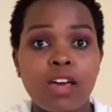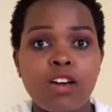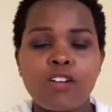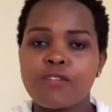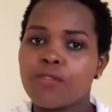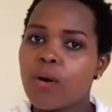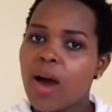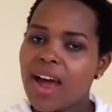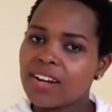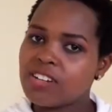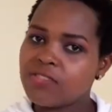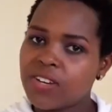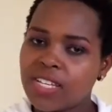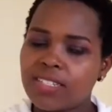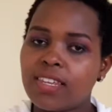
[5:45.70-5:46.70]
for
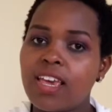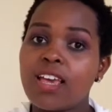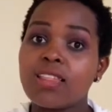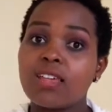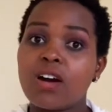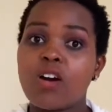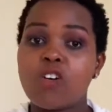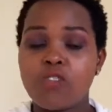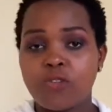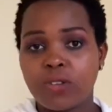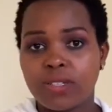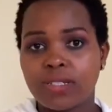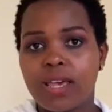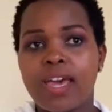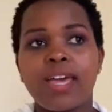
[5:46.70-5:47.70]
advice in the
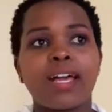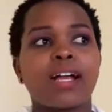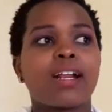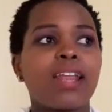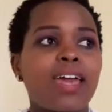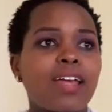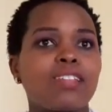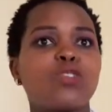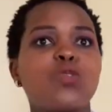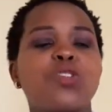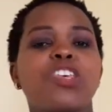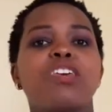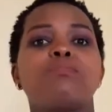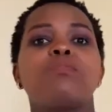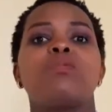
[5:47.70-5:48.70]
office, clients who
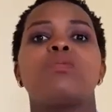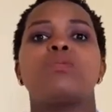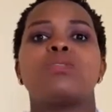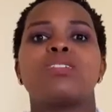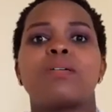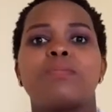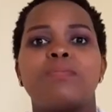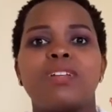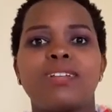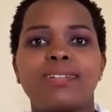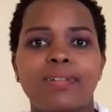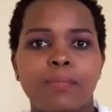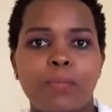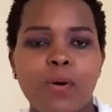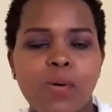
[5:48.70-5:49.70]
came to submit
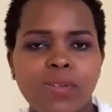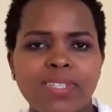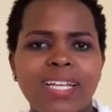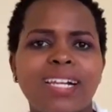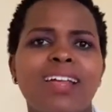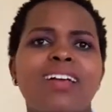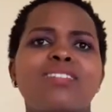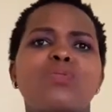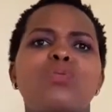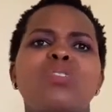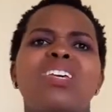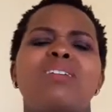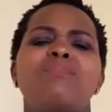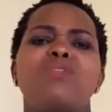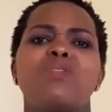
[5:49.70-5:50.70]
reports, clients who
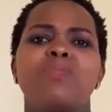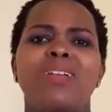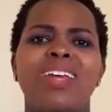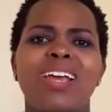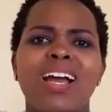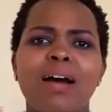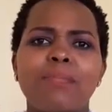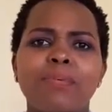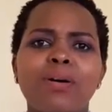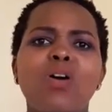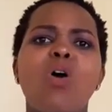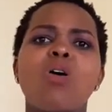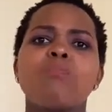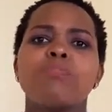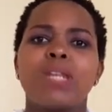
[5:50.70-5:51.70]
came to bring up
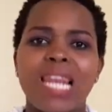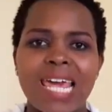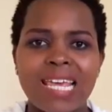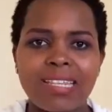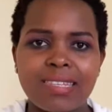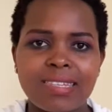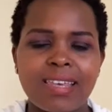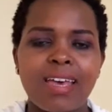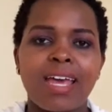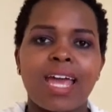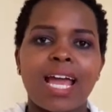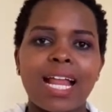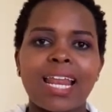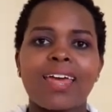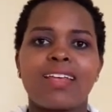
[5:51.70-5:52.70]
complaints,
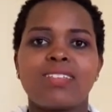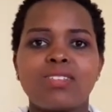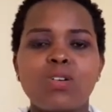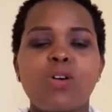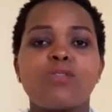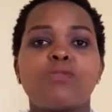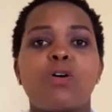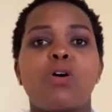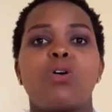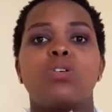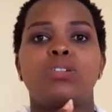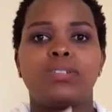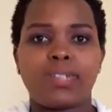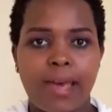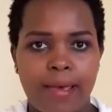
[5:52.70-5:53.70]
clients of all
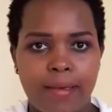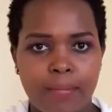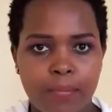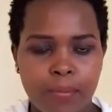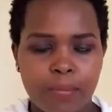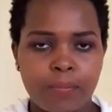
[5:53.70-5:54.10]
type.